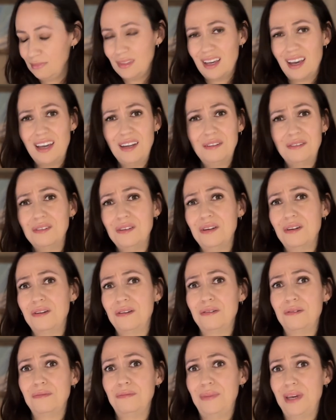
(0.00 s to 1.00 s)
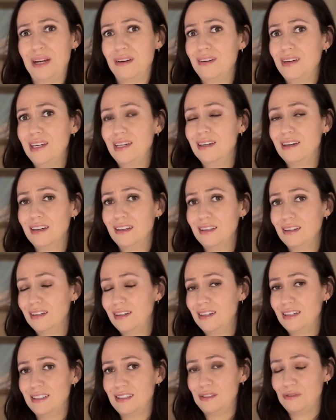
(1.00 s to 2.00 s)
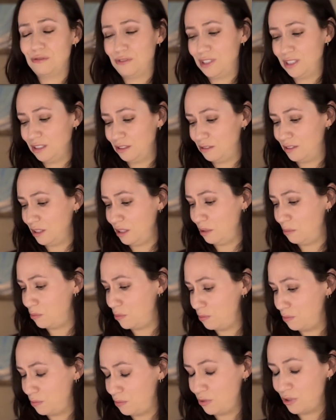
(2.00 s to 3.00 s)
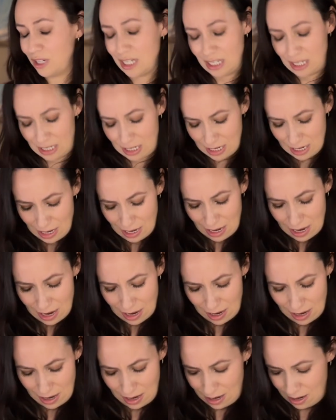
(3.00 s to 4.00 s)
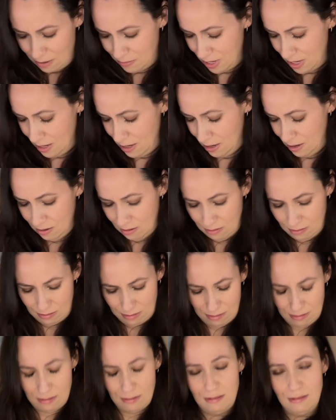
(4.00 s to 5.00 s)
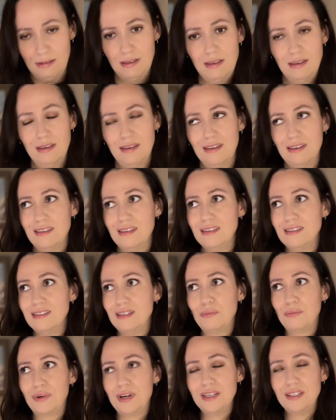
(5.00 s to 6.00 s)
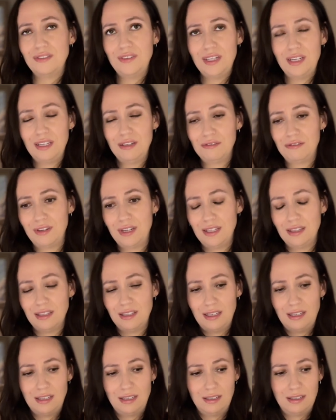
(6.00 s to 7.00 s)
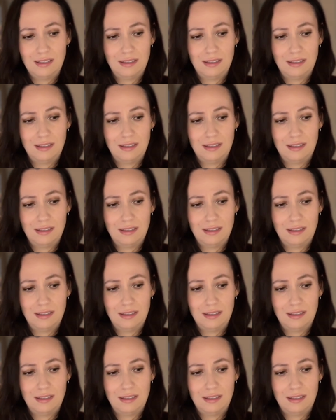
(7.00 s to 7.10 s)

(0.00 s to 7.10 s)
I don't know, berry color. It's really, really pretty. Is it breastfeeding friendly?